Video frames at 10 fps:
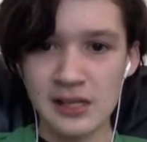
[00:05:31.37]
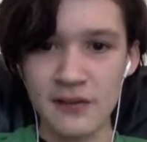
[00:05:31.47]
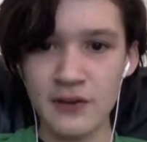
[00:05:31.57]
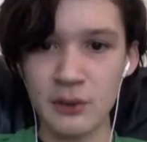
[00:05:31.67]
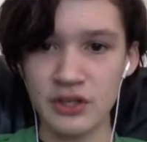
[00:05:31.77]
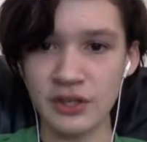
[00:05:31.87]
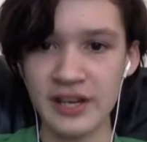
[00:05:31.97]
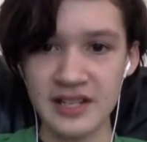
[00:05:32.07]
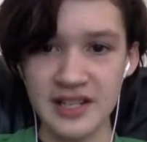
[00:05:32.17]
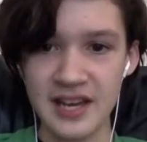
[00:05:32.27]
If he was
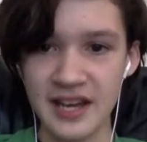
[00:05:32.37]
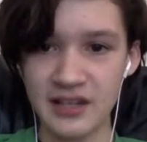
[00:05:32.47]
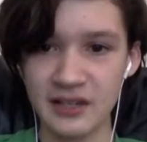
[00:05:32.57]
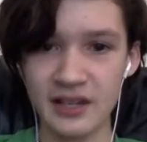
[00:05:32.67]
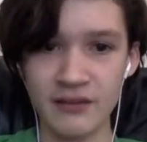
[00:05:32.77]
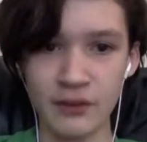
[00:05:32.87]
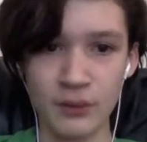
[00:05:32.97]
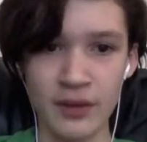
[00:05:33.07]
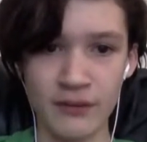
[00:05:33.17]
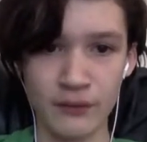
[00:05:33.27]
late, he had to give it
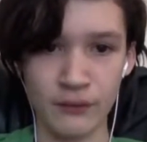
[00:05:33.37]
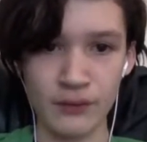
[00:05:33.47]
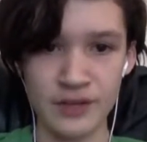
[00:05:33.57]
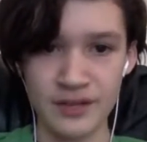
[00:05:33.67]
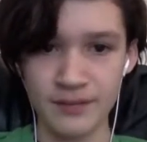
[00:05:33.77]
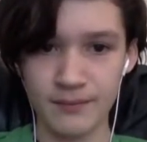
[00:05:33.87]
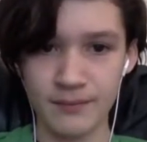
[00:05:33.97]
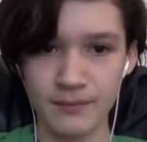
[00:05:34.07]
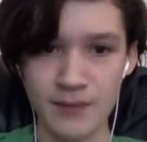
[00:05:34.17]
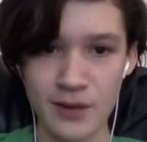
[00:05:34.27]
away for free.
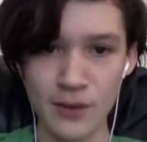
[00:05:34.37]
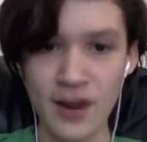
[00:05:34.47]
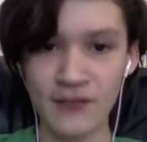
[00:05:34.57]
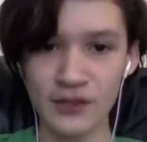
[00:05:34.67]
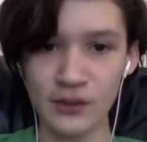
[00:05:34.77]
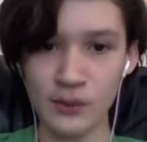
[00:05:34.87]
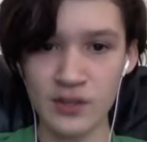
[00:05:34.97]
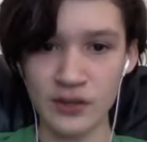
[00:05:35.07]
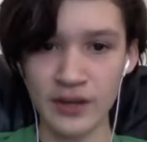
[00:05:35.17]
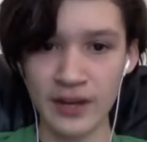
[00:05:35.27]
He arrived at the
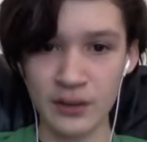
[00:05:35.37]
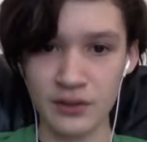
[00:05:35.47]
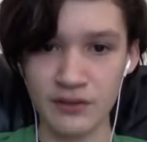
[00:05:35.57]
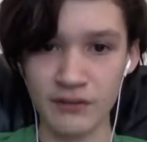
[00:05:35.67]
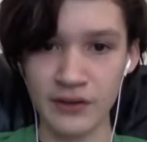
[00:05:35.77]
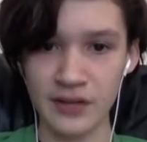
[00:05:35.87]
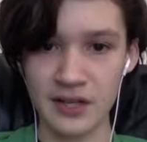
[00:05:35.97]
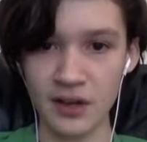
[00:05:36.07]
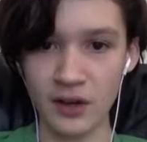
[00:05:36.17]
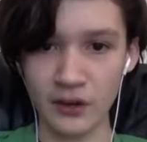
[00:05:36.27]
wizard house, very
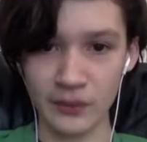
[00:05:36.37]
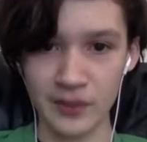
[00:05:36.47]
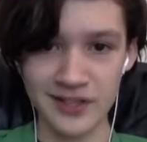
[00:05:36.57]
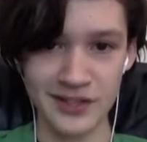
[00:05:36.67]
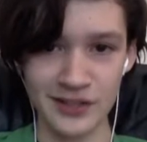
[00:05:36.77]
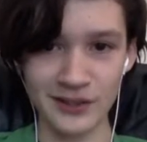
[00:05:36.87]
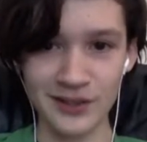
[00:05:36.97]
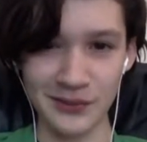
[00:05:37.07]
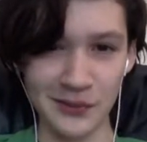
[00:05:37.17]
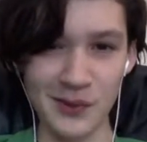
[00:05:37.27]
tall and ready to
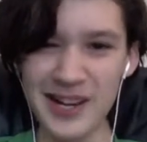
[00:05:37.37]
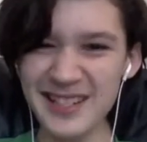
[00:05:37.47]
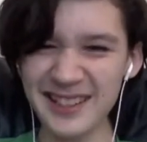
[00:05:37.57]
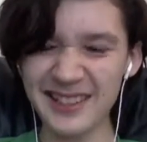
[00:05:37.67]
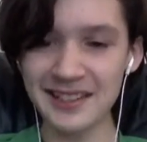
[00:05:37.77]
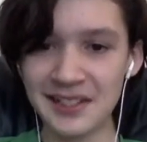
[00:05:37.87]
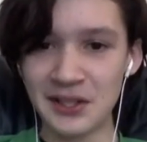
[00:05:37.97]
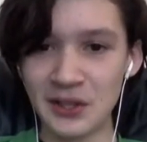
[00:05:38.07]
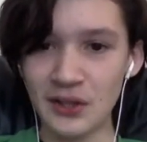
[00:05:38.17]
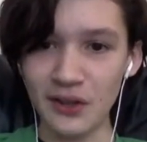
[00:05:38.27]
deliver. What?
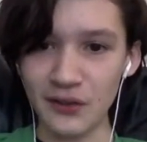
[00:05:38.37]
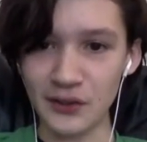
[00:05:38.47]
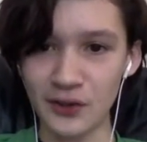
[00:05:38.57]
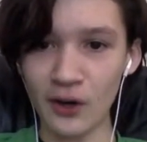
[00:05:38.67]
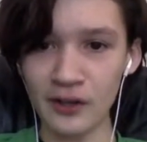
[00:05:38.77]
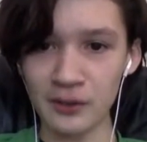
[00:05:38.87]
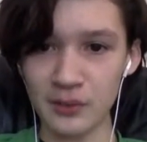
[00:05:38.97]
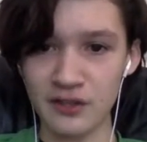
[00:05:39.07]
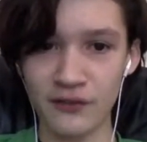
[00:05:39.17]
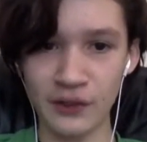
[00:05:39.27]
The garden
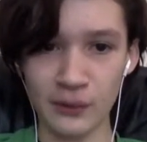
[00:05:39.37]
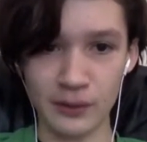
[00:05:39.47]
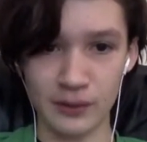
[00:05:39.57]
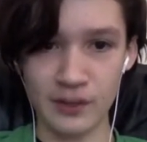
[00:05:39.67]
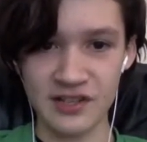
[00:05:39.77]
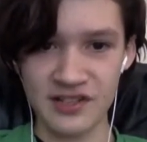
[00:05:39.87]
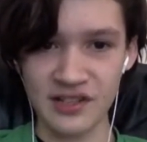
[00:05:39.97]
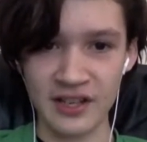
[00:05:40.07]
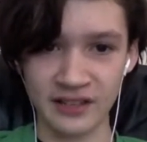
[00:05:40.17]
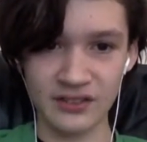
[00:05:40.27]
was filled with crazy
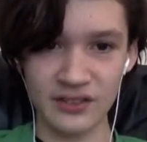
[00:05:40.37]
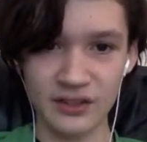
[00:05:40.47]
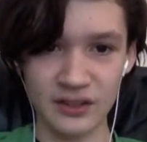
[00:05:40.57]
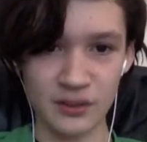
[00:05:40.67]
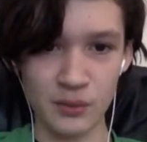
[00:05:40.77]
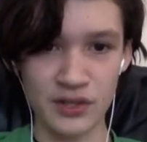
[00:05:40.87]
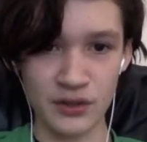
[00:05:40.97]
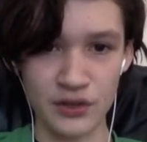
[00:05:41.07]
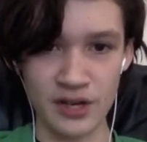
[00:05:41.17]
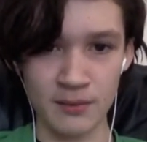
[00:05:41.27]
things, like
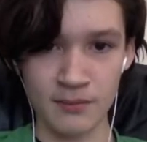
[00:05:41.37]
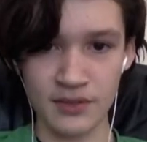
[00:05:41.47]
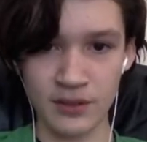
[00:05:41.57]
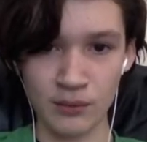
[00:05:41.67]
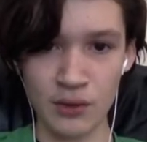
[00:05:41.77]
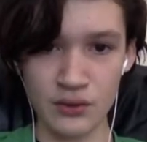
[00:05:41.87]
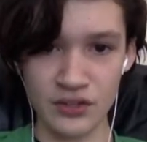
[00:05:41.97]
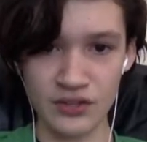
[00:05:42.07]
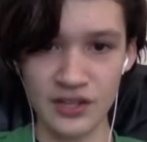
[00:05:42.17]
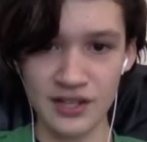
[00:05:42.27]
wizard gems and
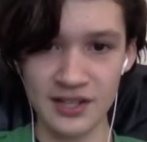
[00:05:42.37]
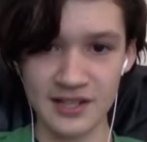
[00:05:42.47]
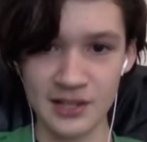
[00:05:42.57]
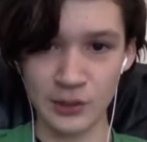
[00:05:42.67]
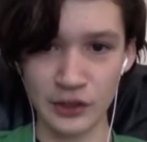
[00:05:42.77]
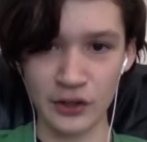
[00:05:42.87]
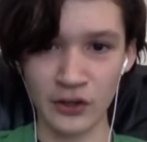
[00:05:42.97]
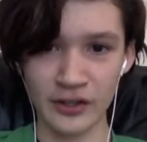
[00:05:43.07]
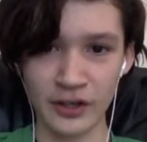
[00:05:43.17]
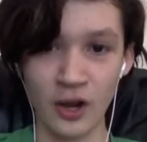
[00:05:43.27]
roses that didn't suit the
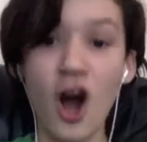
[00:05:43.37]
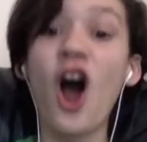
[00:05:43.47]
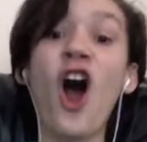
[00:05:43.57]
garden at all.